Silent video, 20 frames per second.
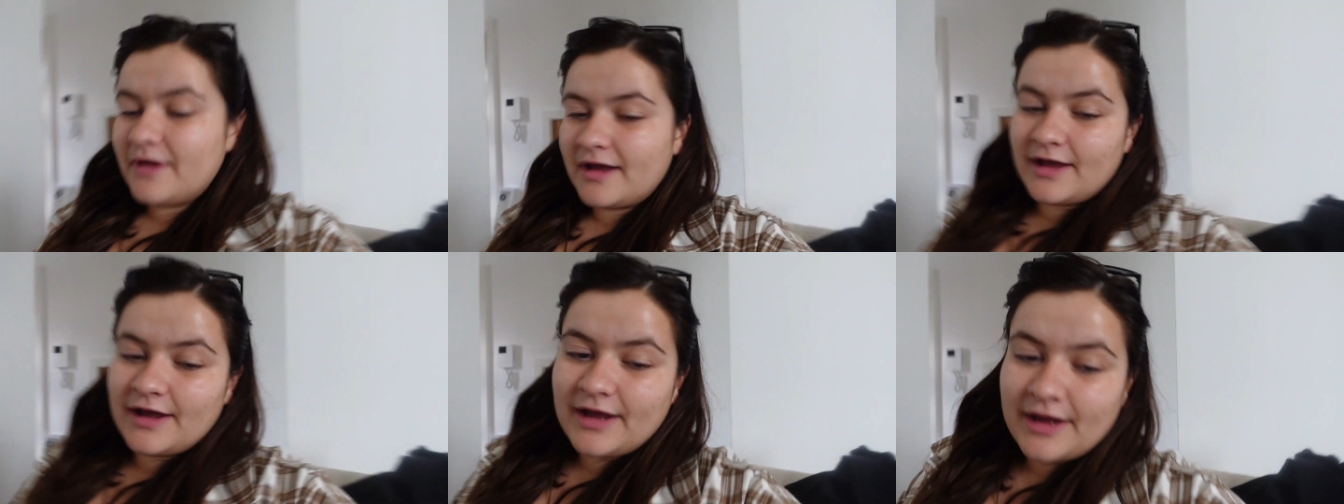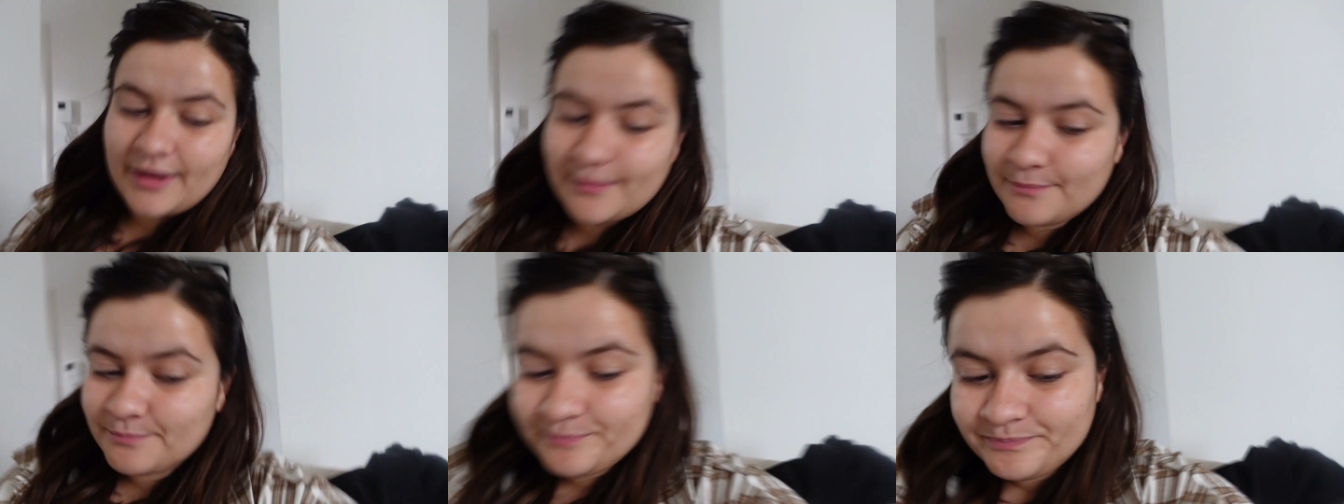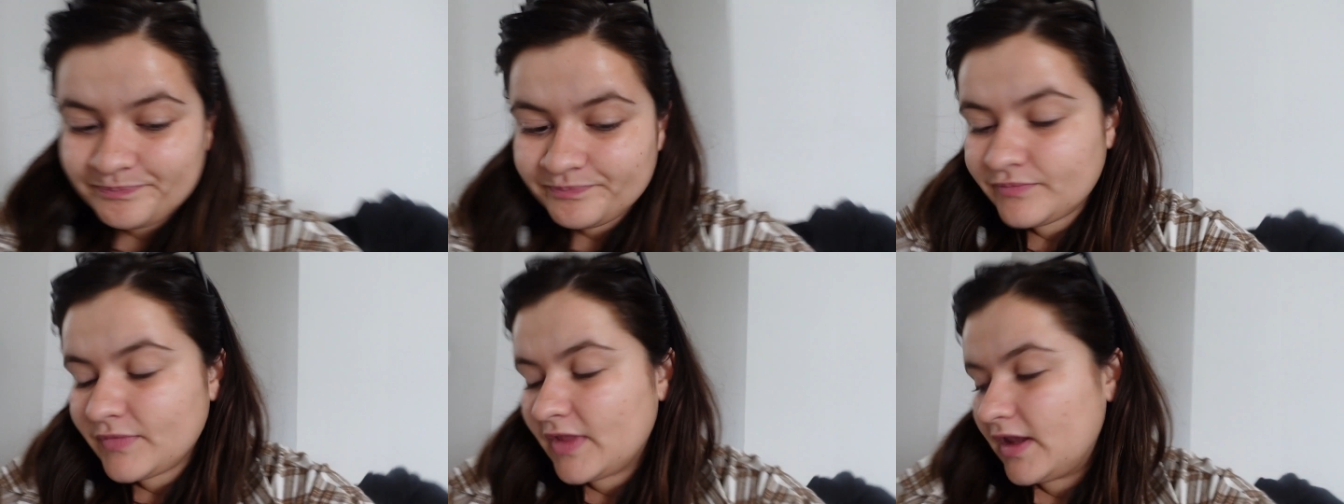Um,
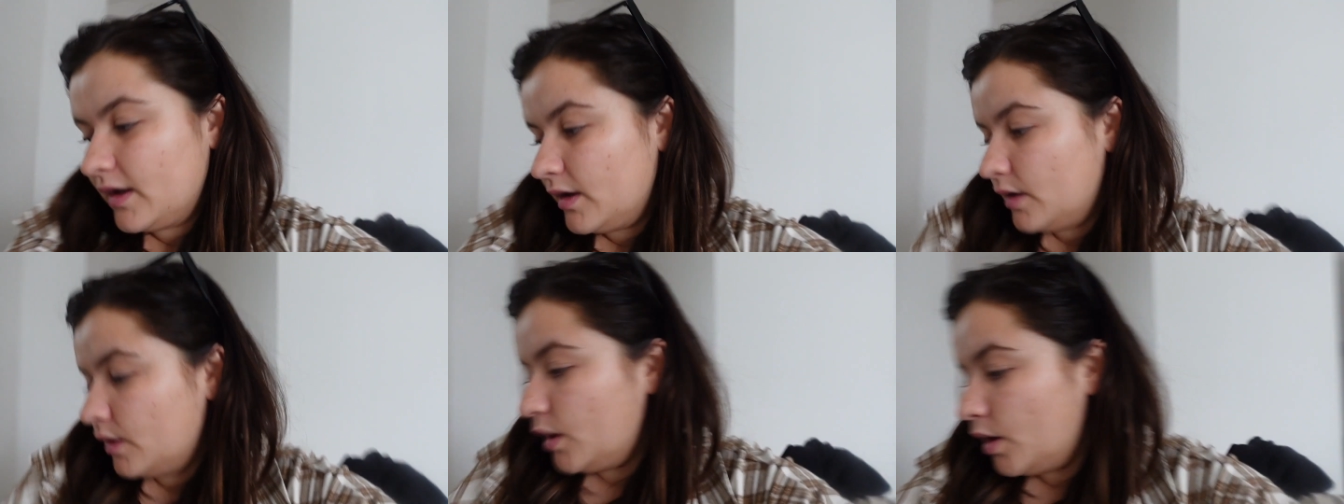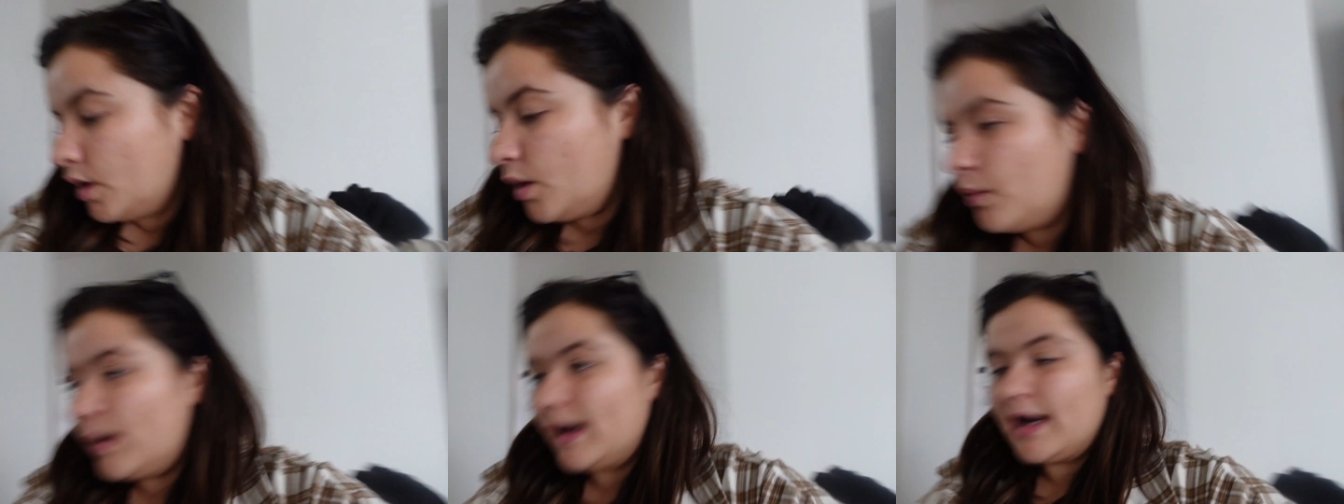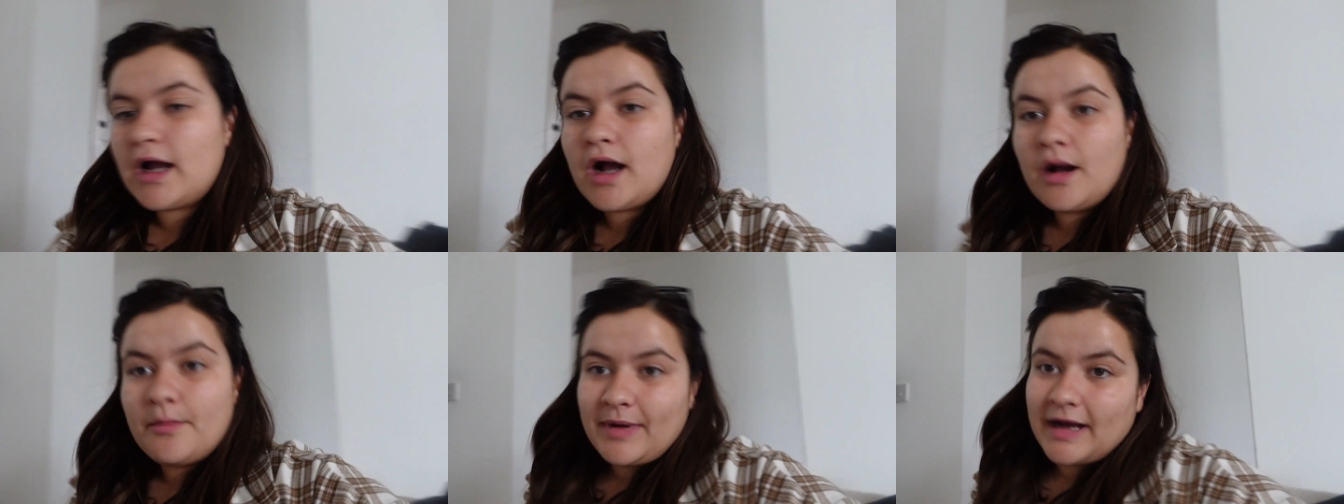when
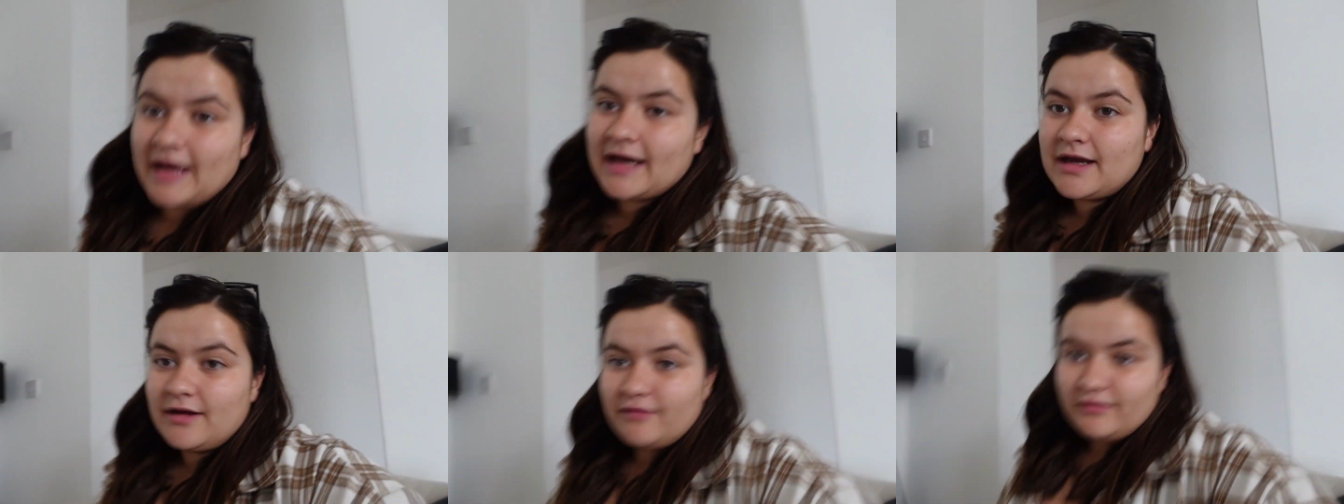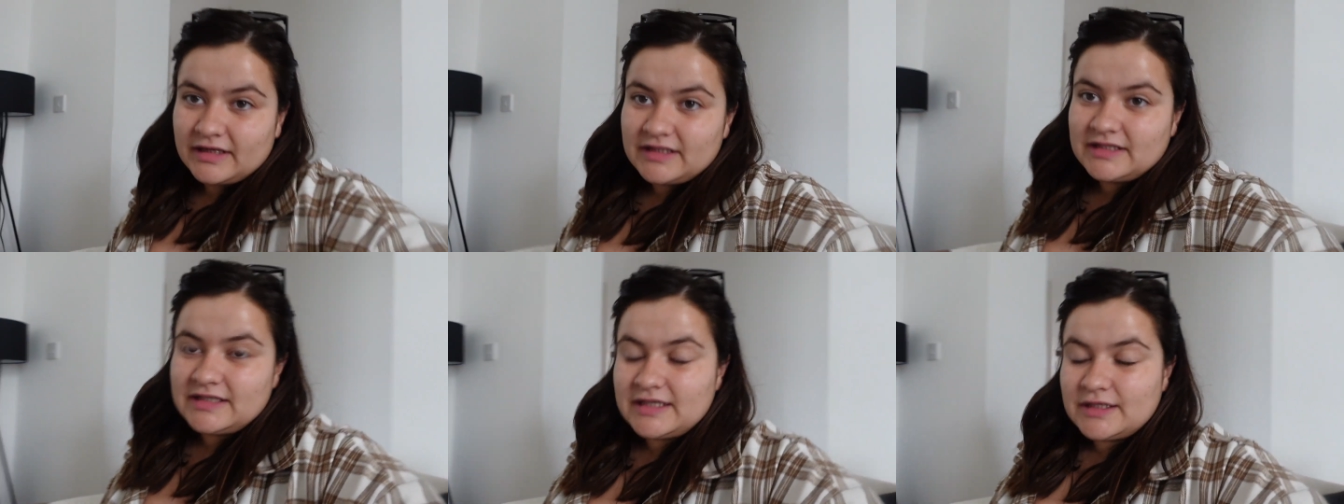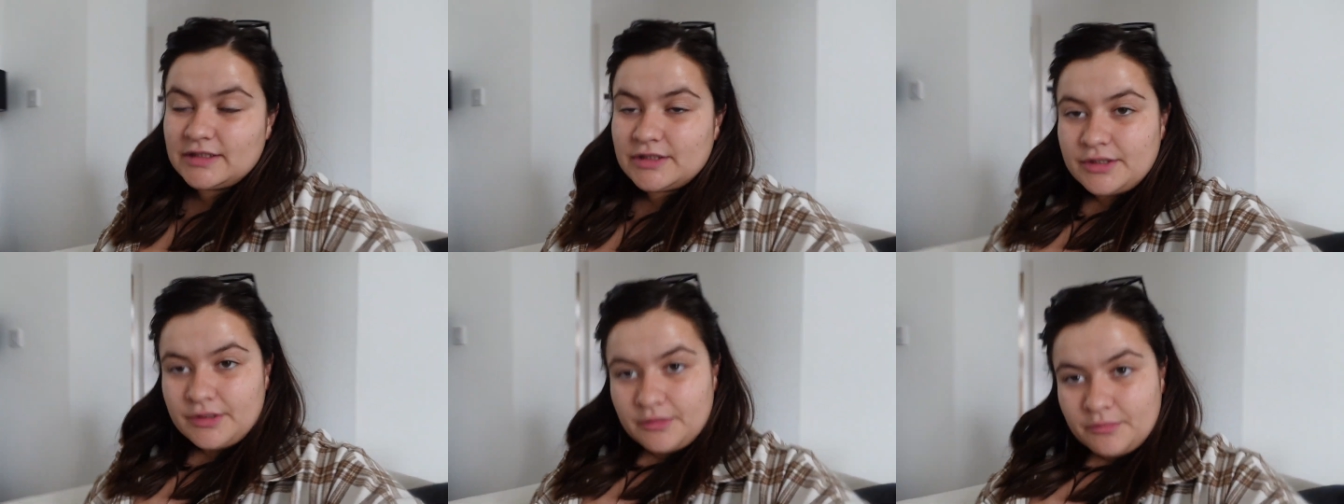I got back, I really
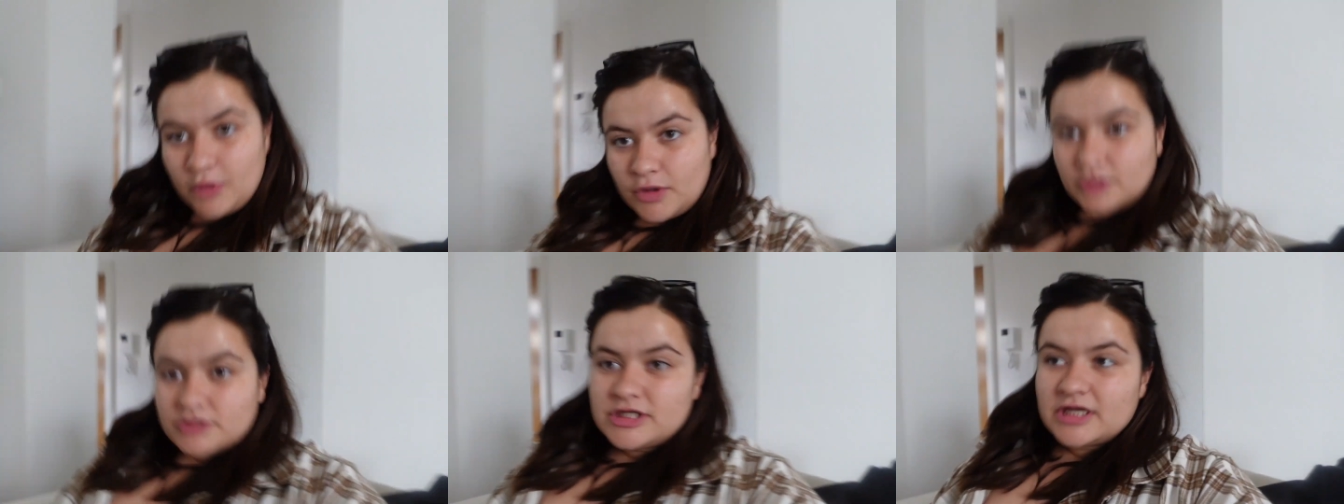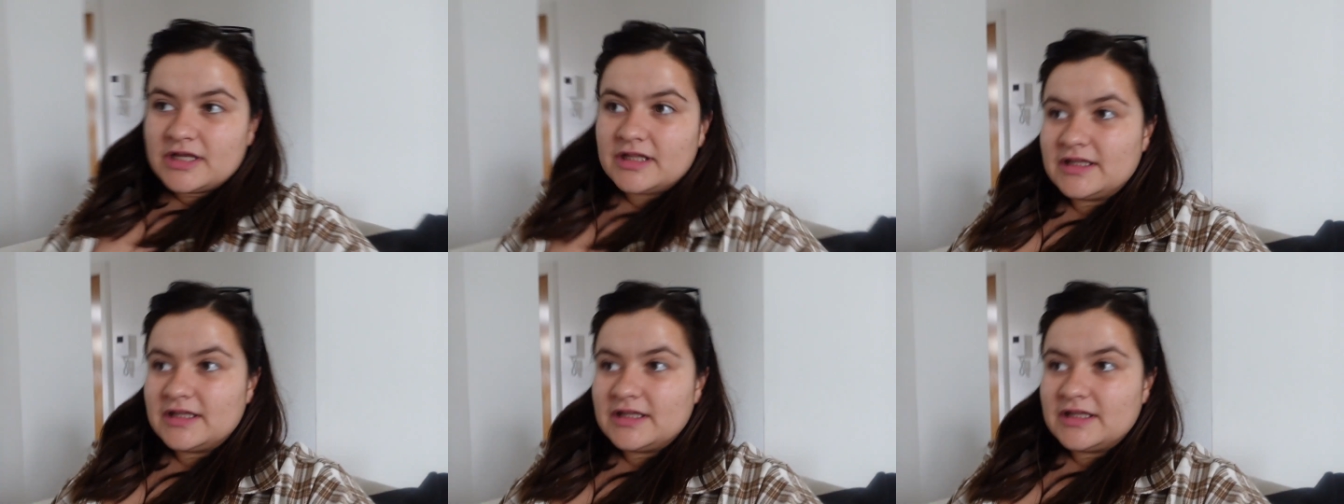didn't do much.